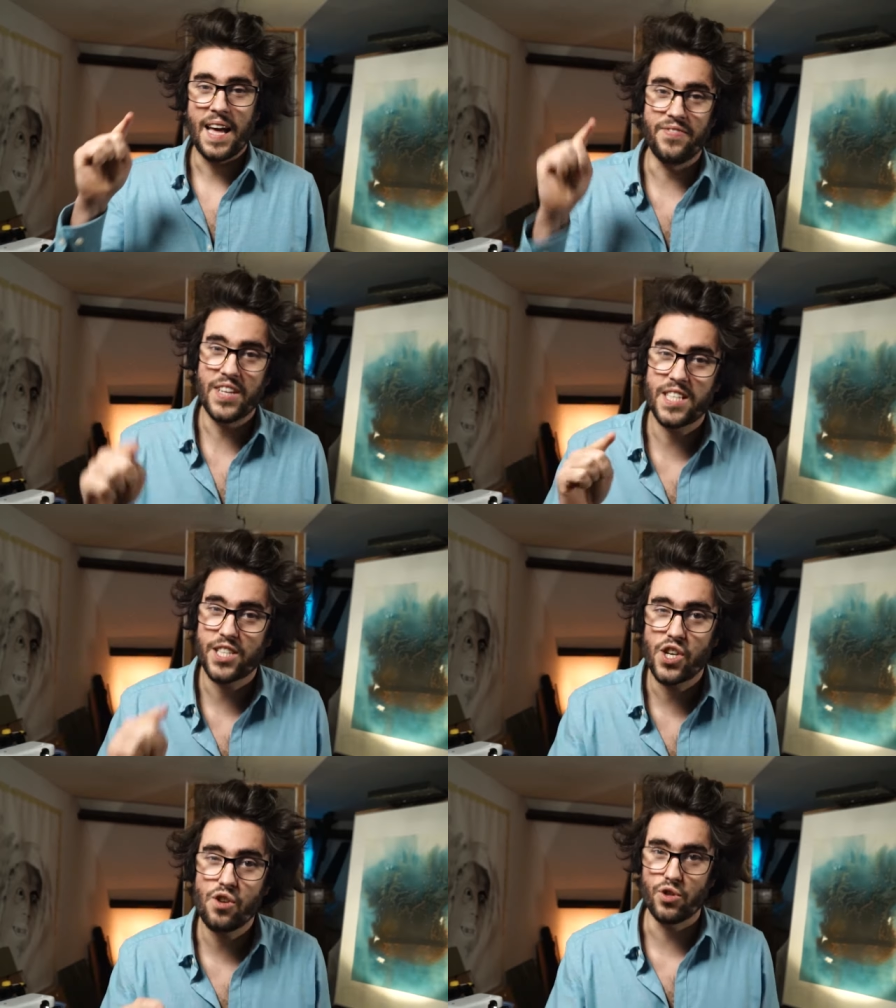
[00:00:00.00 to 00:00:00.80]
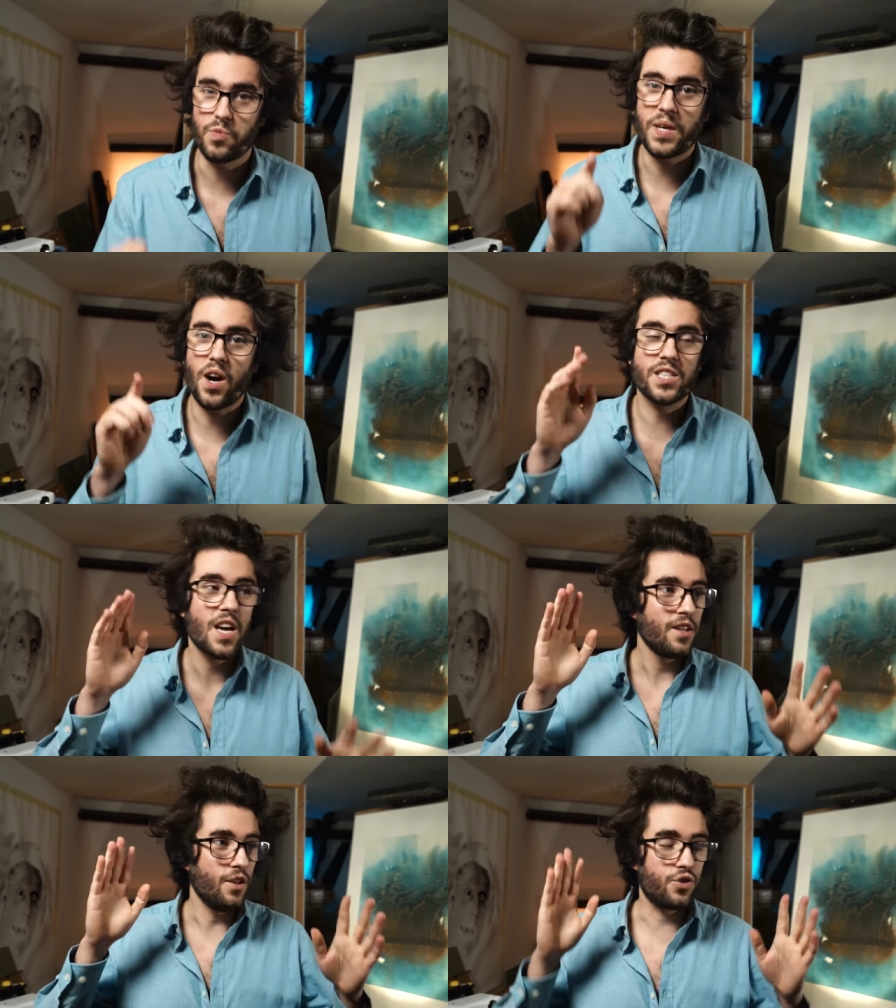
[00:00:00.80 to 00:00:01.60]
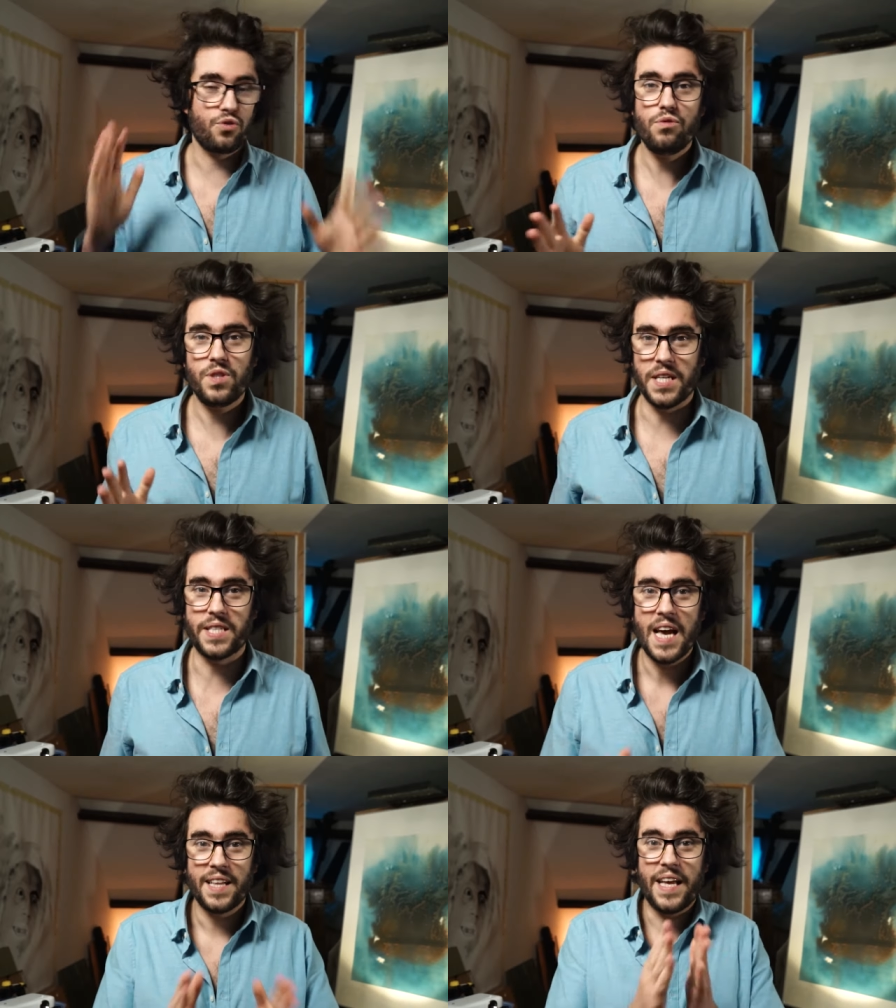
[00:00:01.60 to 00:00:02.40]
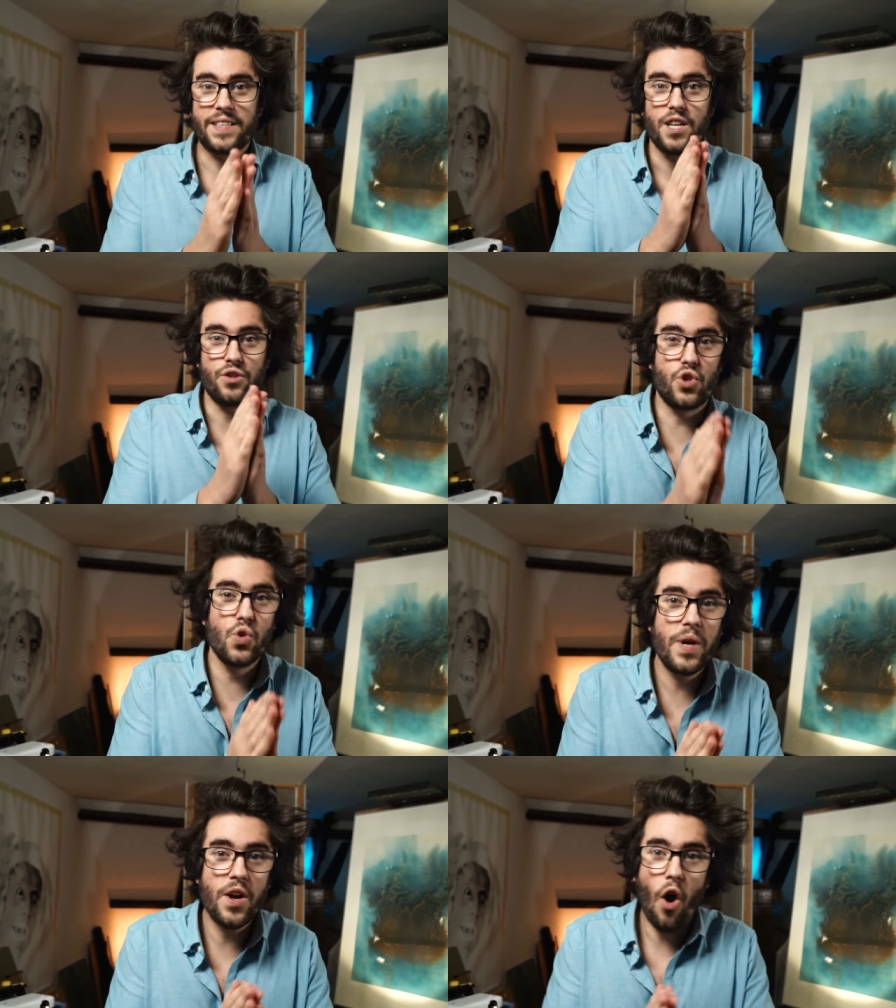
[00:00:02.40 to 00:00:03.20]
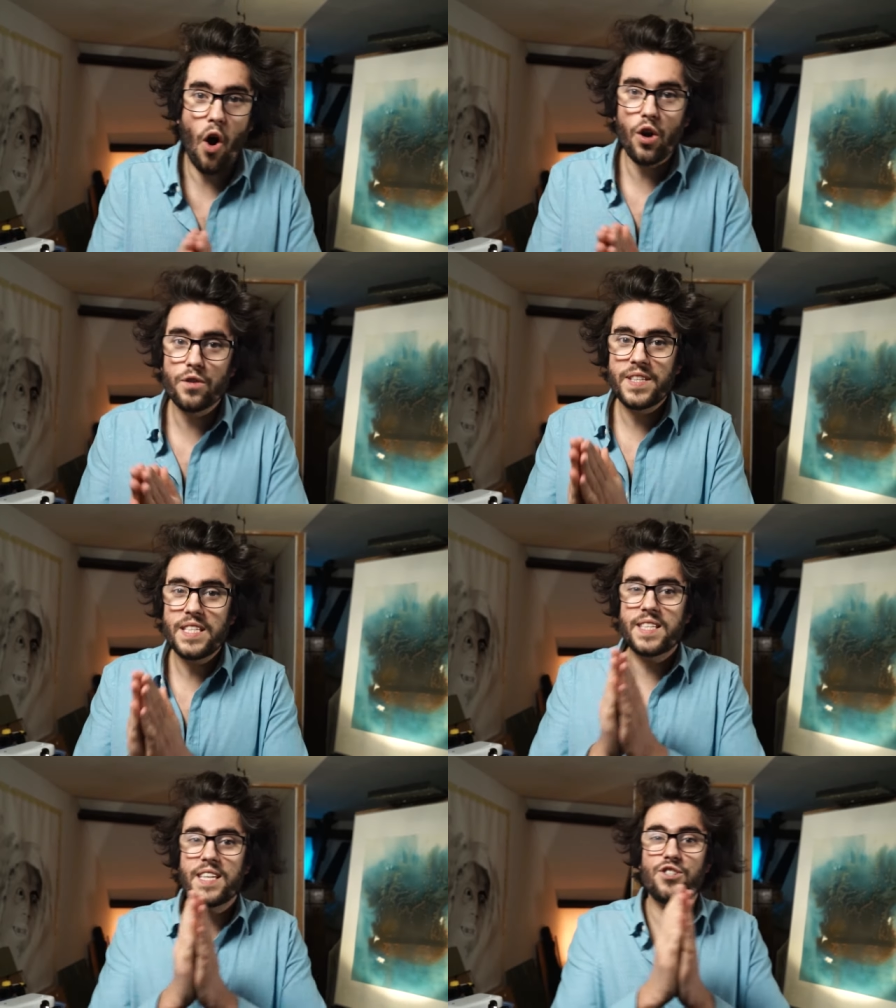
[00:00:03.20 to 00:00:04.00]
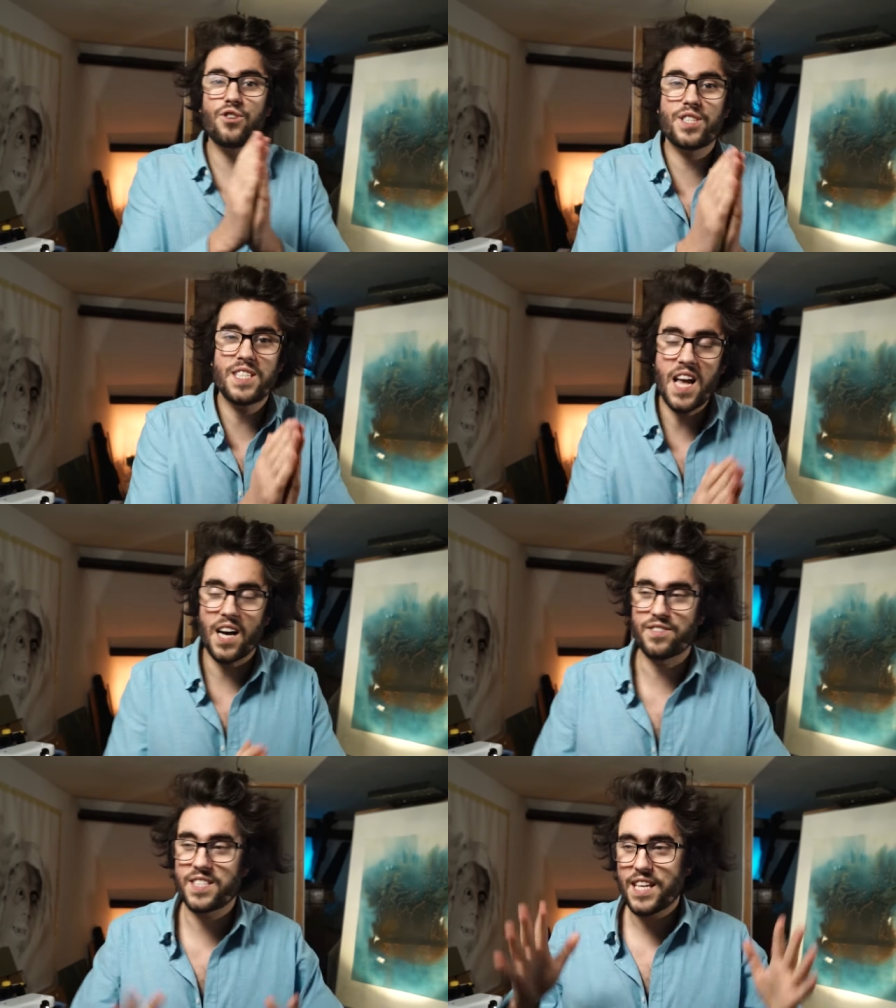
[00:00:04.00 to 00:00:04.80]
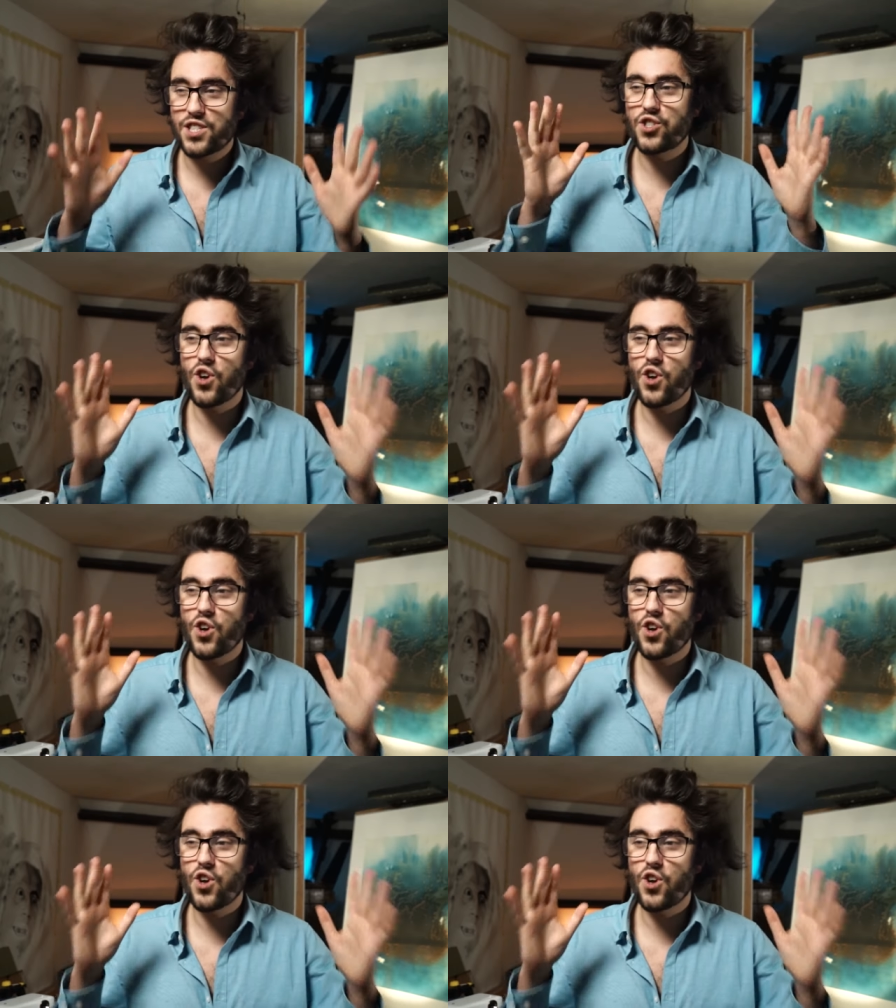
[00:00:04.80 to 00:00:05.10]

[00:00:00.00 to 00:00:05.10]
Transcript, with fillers: And this is huge because the truth is that doing all of these things yourself takes